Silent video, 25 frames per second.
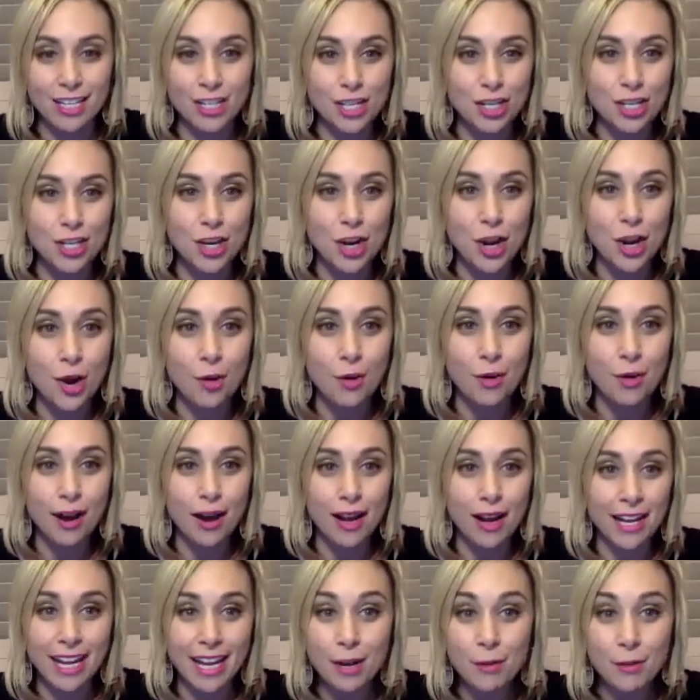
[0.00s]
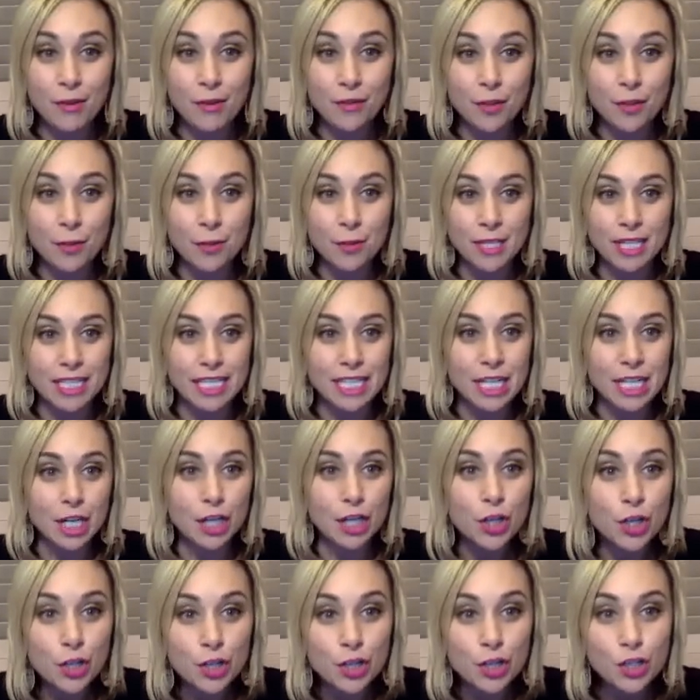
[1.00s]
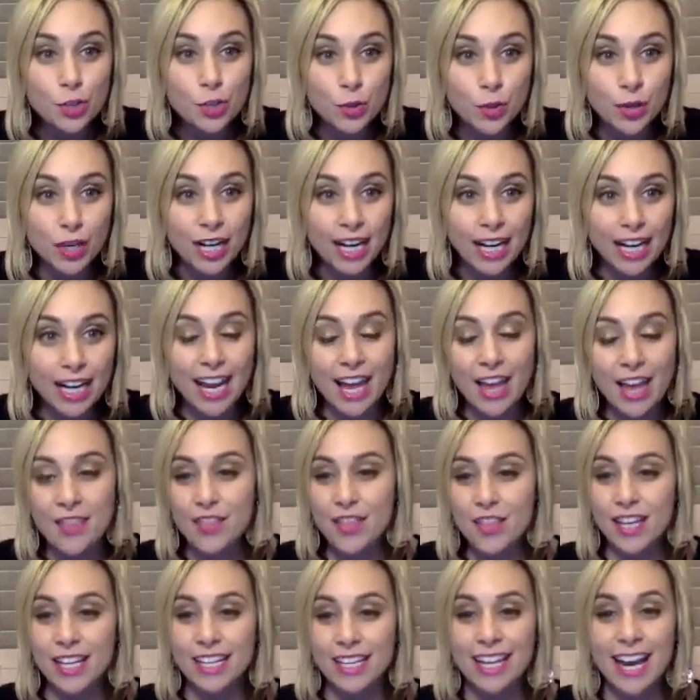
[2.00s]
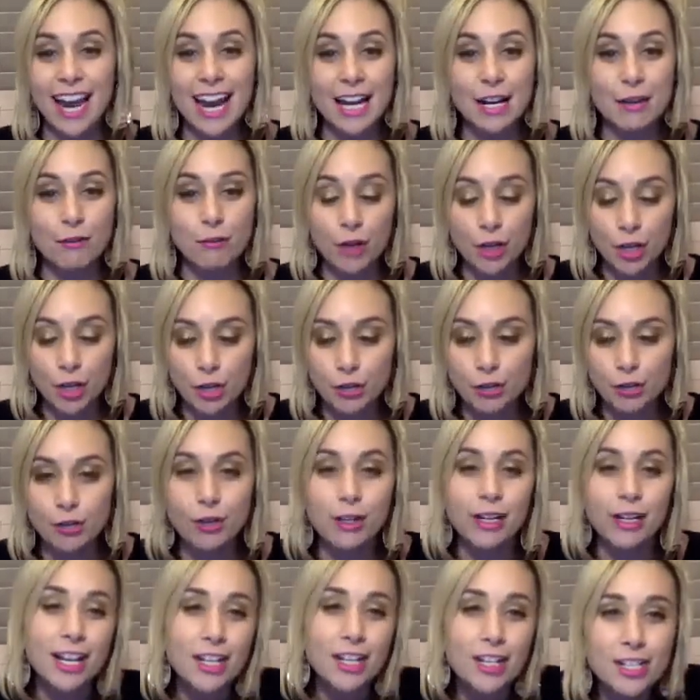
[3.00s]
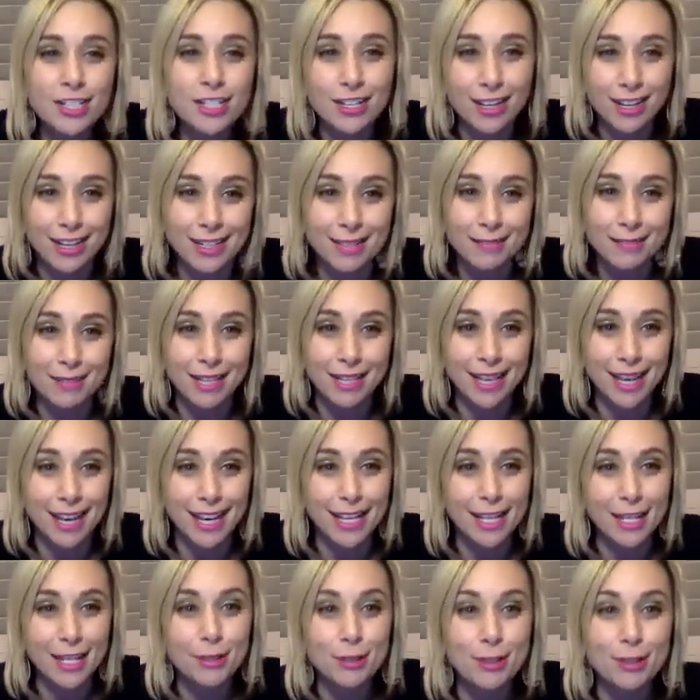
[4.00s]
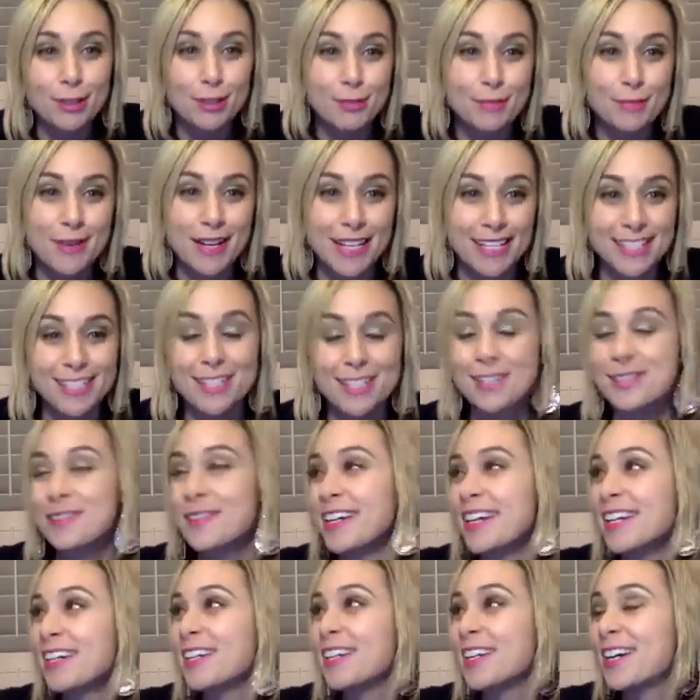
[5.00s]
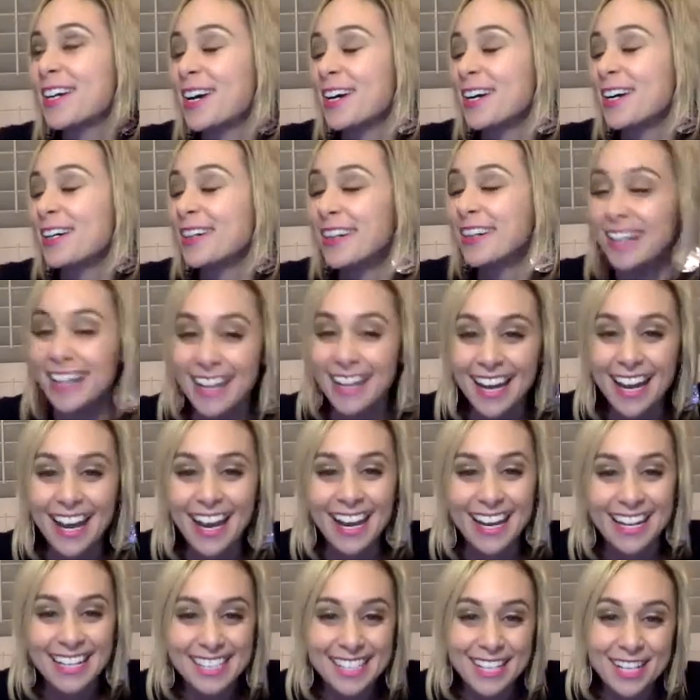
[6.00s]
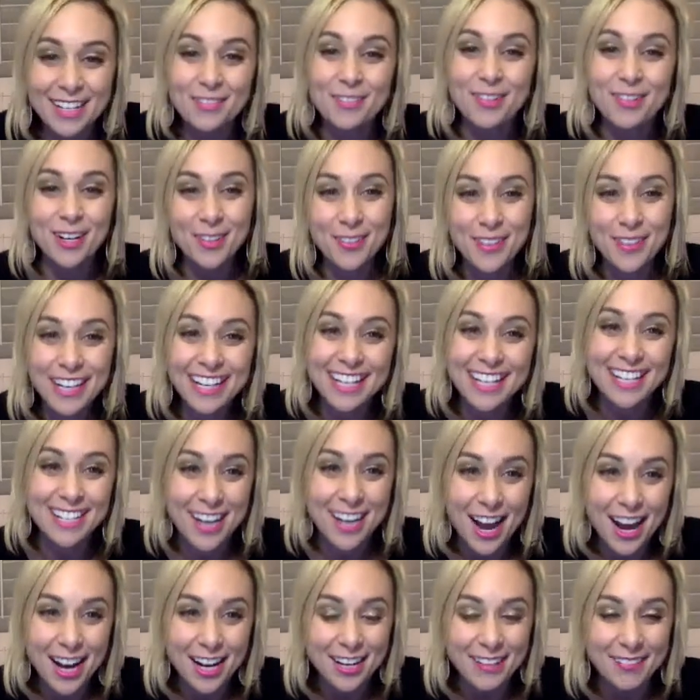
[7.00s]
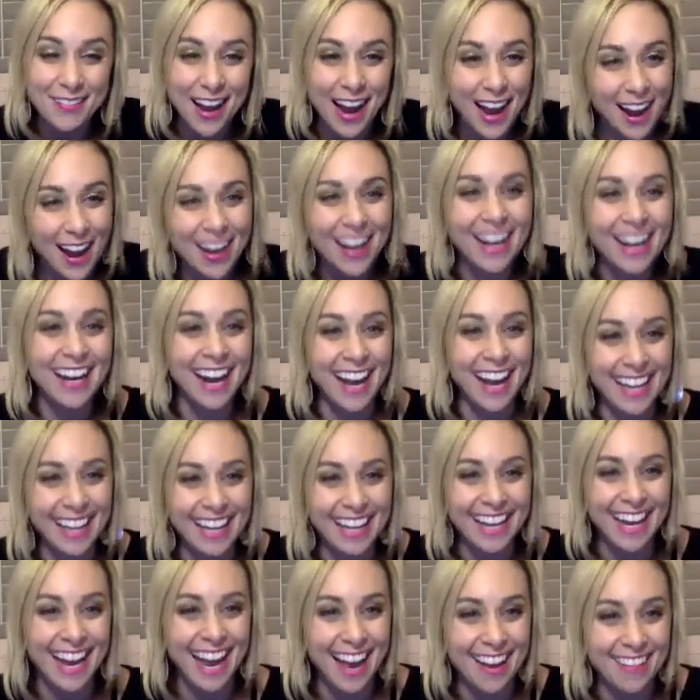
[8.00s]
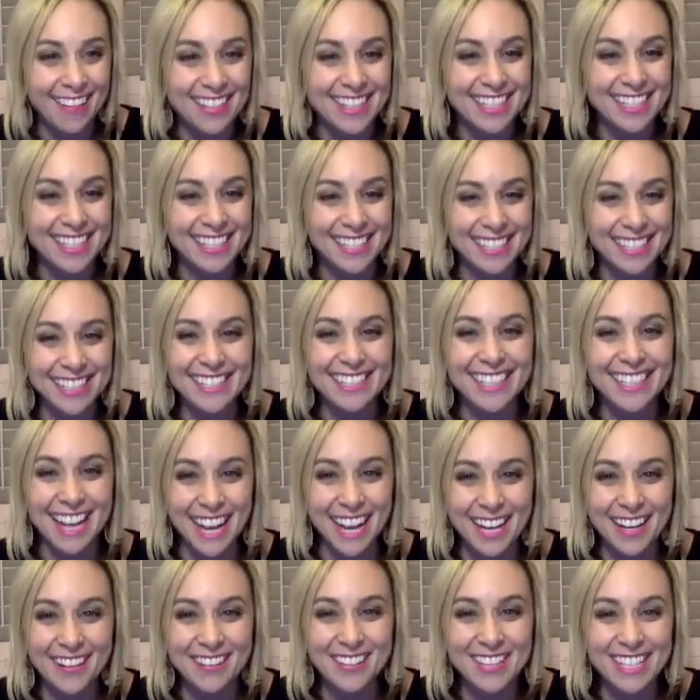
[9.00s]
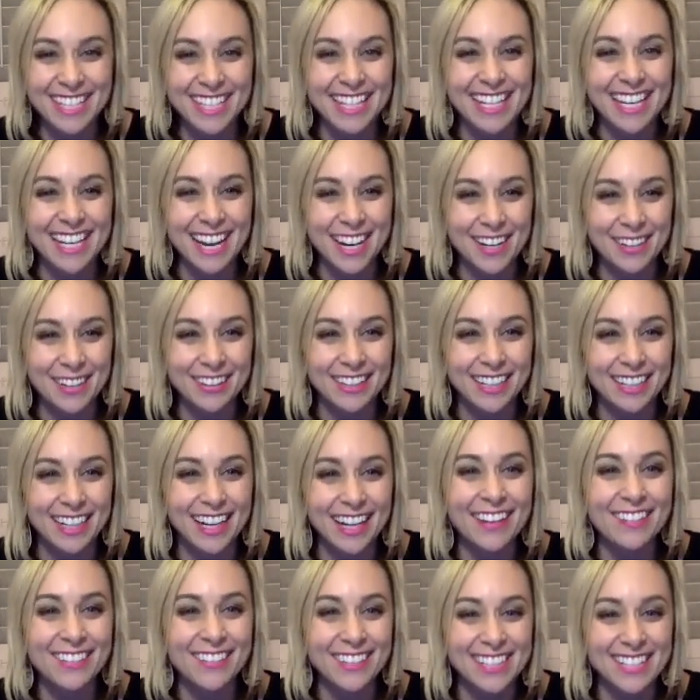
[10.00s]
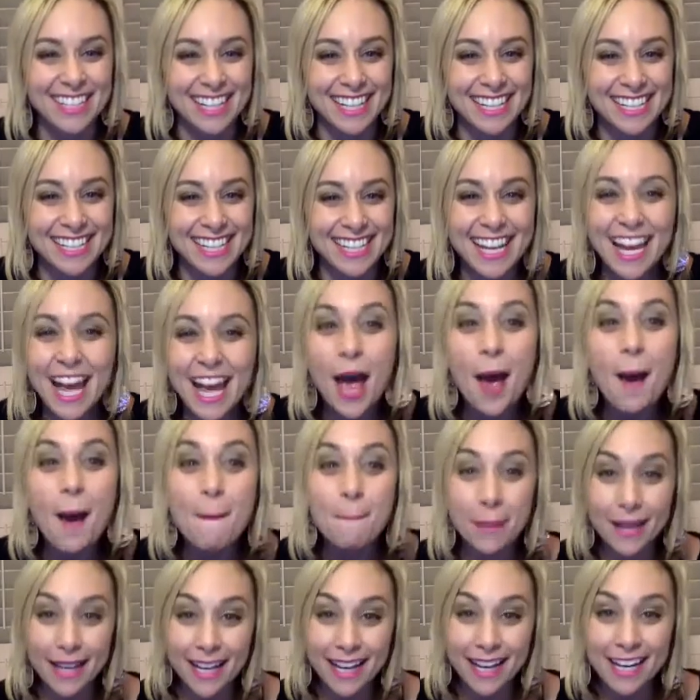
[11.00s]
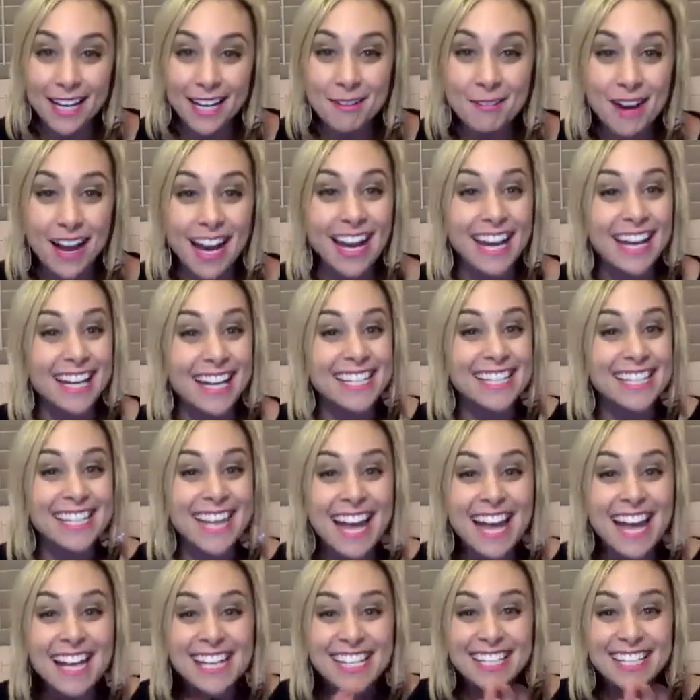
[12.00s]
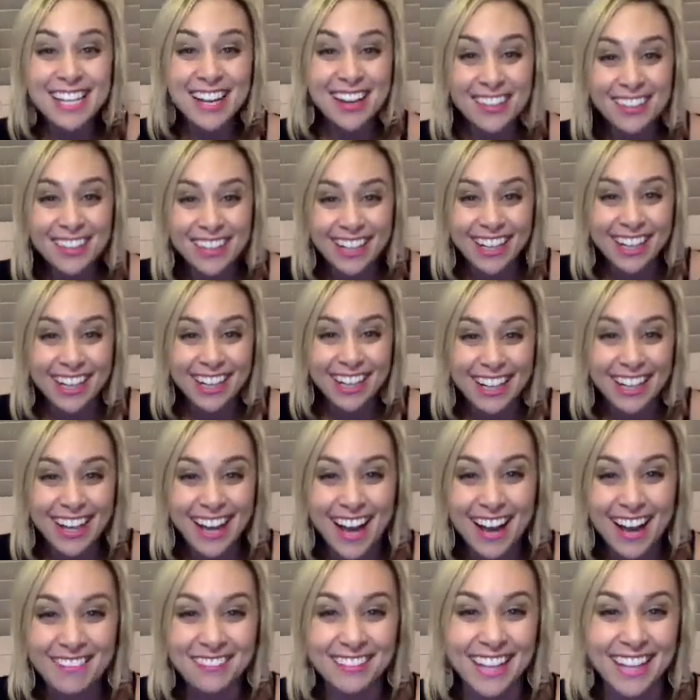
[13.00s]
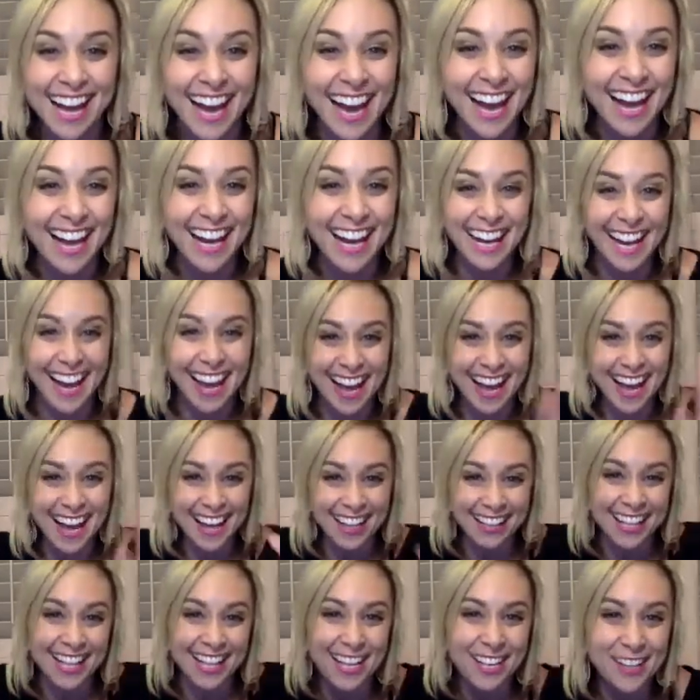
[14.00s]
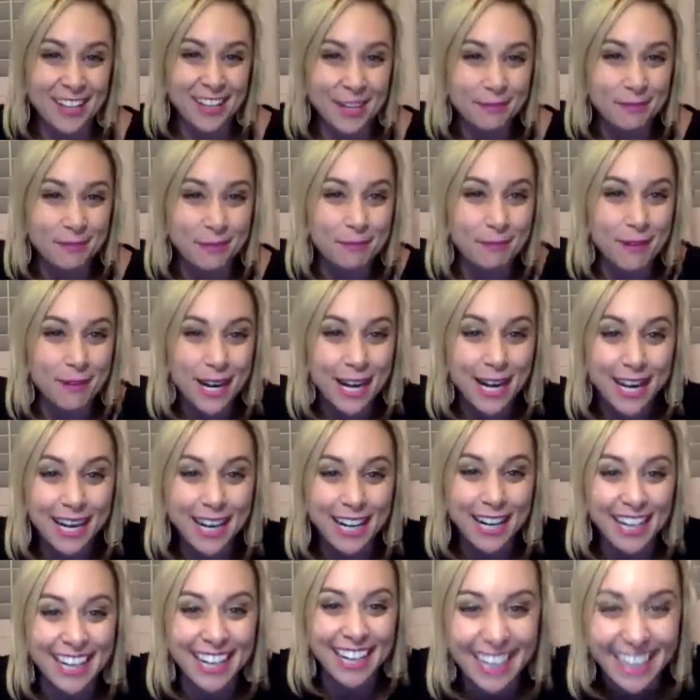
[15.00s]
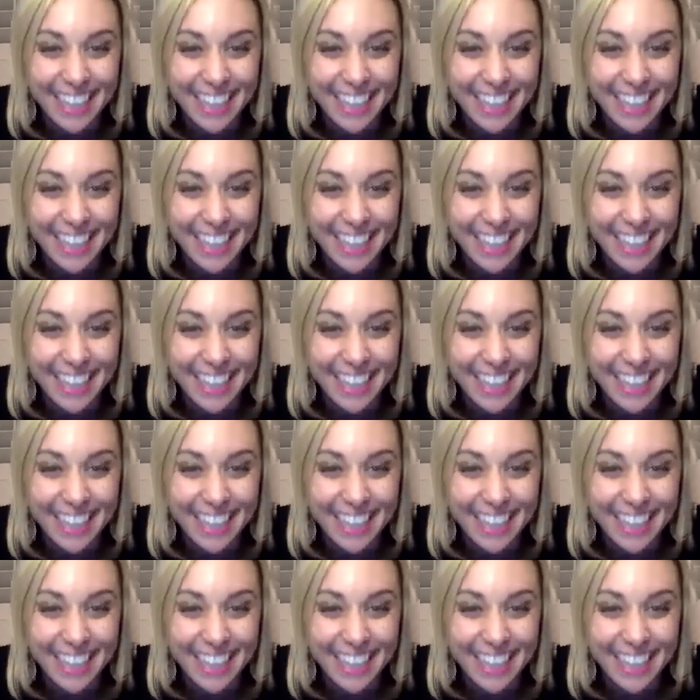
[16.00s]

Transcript: I can't wait for them to get to hear your story and then kind of what you do. And I just thought of something, Katie. You messaged me and said, what are we going to talk about? And I have it typed, and then I don't think I ever sent it. But anyways, so girl, I'm glad I'll let you get prepared.